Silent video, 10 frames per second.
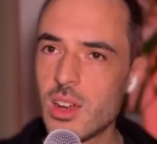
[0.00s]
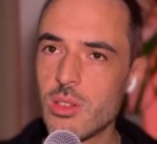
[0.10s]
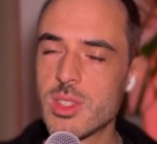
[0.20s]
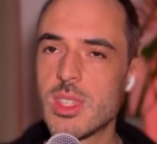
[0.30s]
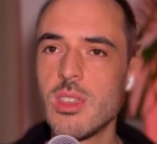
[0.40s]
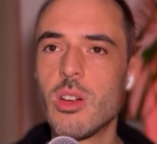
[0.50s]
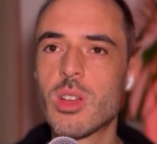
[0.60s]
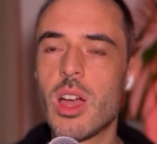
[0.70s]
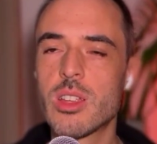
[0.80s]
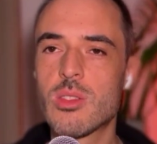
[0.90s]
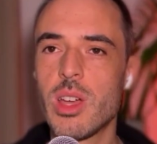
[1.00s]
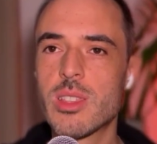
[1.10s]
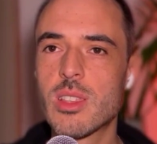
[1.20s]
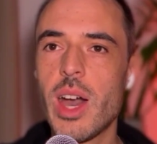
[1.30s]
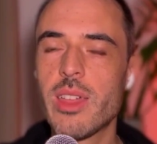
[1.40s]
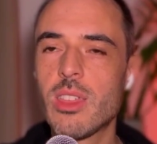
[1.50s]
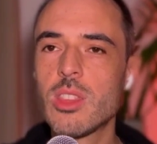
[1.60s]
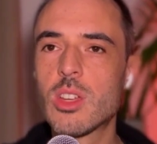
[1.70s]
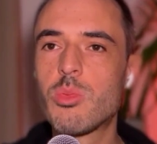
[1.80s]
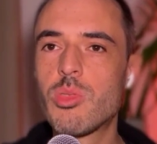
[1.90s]
CEO cards, right? So I felt
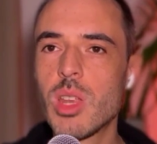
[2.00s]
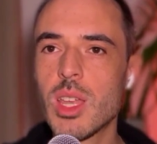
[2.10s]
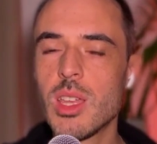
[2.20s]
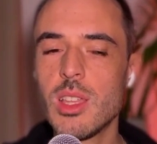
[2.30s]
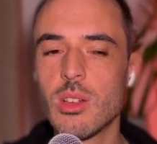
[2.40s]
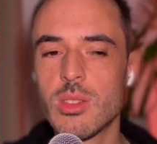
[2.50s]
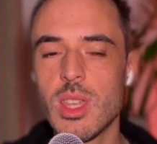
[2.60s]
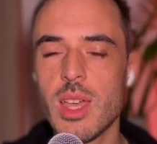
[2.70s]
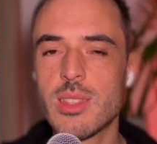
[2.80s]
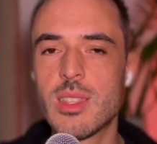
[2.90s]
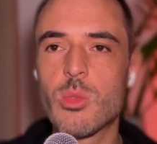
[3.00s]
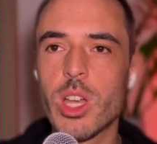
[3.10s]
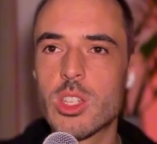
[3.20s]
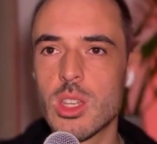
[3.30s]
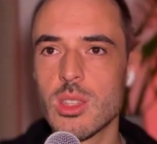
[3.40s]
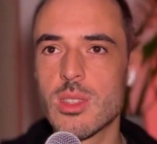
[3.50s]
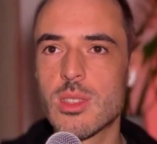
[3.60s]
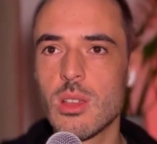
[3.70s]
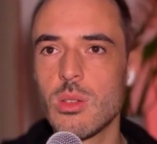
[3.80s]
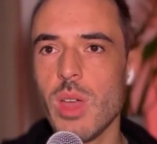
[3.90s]
they're pretty, he has these questions.
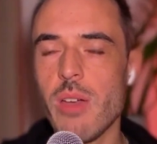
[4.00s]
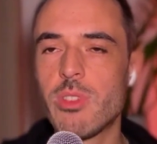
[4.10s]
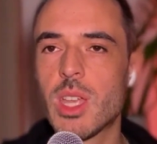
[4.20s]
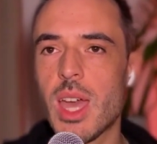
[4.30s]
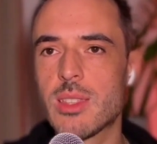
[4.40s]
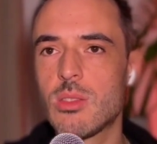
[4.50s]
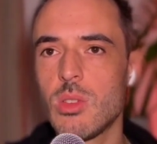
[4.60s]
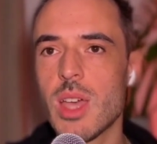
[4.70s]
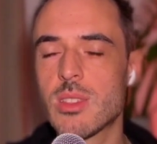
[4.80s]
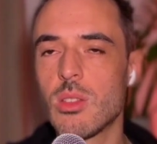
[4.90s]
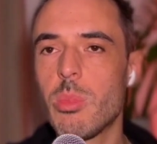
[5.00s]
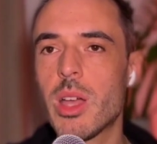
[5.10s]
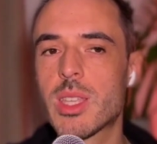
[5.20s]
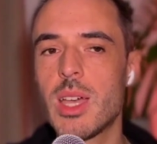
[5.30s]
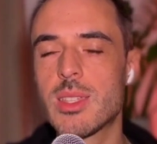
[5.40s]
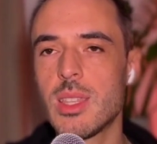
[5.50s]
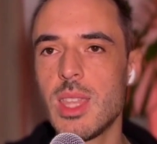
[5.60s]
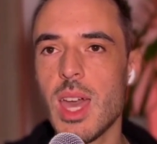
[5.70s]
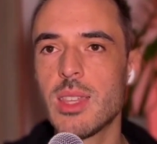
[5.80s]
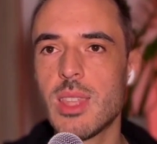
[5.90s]
So every guest who he has on the podcast, in the
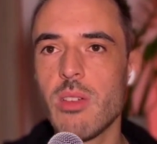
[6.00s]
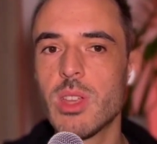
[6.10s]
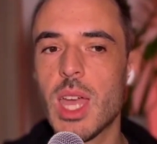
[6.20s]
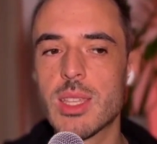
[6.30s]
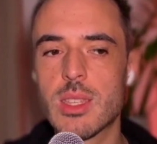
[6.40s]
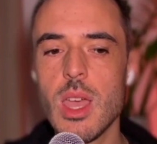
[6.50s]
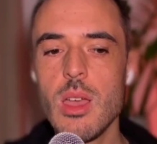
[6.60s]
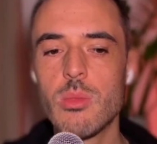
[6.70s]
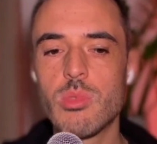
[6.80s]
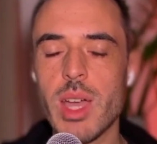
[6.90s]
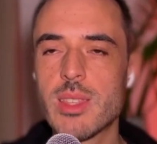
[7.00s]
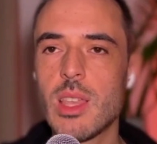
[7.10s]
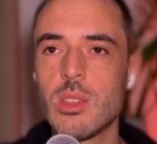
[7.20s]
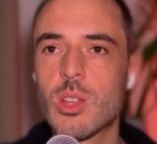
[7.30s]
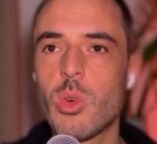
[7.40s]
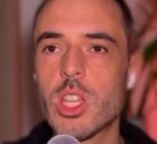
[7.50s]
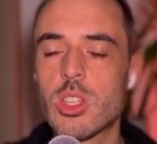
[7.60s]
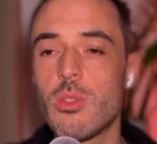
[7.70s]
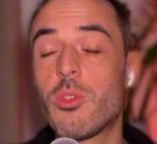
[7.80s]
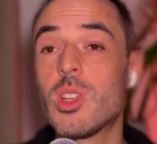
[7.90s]
end, every guest writes down a
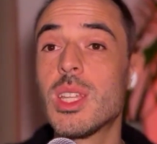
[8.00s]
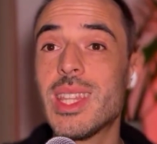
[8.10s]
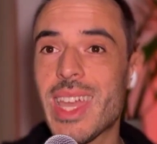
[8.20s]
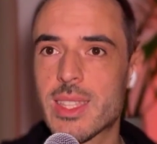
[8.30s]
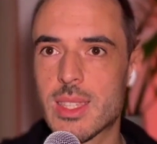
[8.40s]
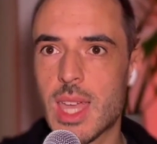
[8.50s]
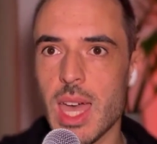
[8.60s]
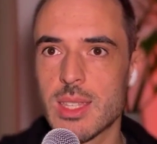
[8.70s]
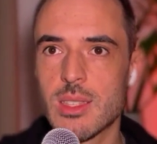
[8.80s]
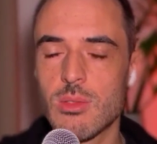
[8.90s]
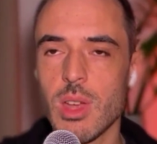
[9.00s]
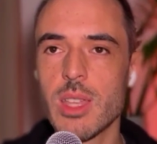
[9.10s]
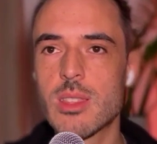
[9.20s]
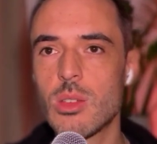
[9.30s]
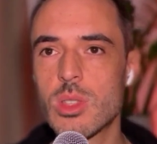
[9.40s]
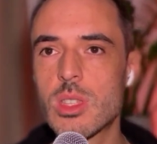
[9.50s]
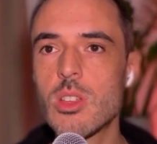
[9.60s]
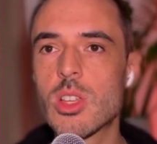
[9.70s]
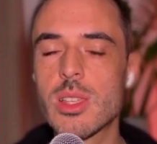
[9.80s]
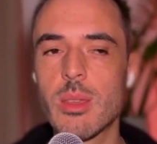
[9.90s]
question for the next guest, right? So it's
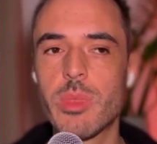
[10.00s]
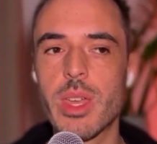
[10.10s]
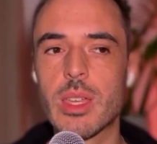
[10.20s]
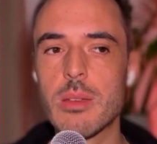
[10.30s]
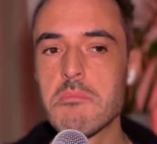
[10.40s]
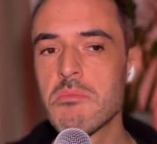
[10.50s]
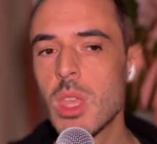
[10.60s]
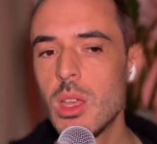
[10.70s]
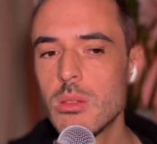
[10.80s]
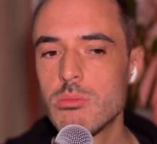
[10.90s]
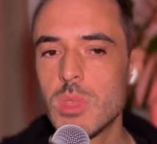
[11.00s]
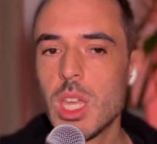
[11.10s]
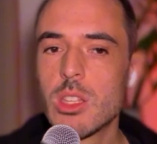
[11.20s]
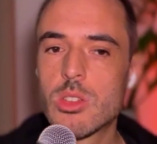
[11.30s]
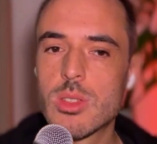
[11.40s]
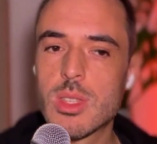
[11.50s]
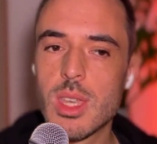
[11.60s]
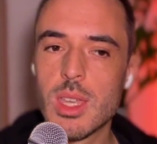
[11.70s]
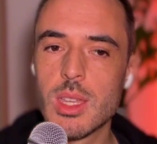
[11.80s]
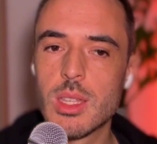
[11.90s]
usually something
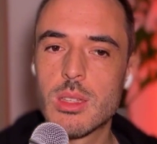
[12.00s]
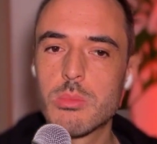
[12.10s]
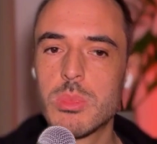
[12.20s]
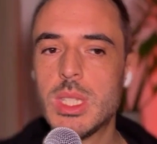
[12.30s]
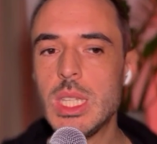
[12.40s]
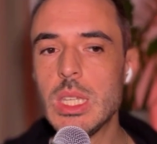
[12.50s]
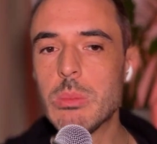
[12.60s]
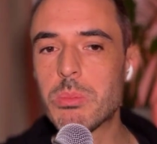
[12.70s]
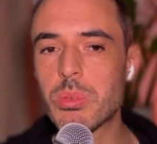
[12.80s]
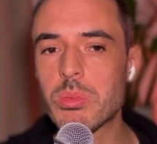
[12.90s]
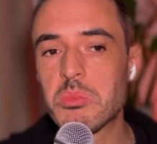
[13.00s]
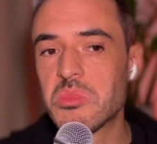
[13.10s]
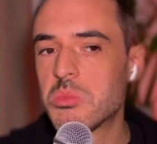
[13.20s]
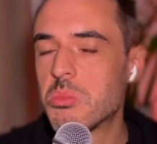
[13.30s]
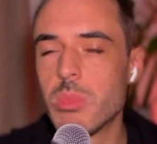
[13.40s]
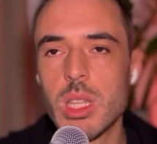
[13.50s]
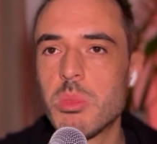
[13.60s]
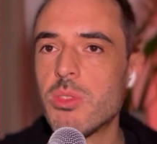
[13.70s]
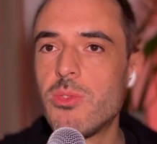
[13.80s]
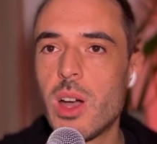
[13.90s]
interesting, deep, might be
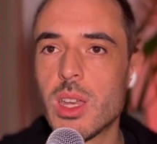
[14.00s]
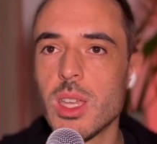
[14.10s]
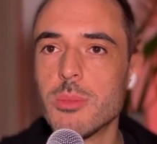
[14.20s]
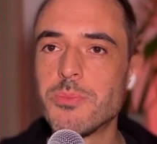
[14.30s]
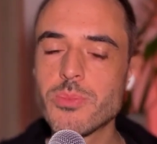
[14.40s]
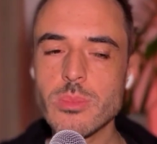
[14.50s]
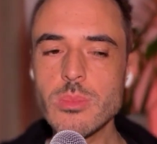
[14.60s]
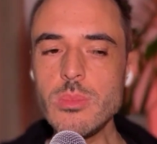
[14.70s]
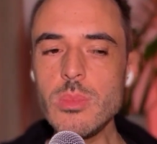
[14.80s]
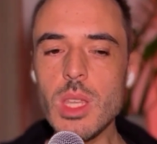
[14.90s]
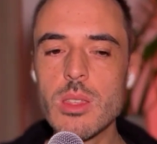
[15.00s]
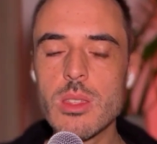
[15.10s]
funny. So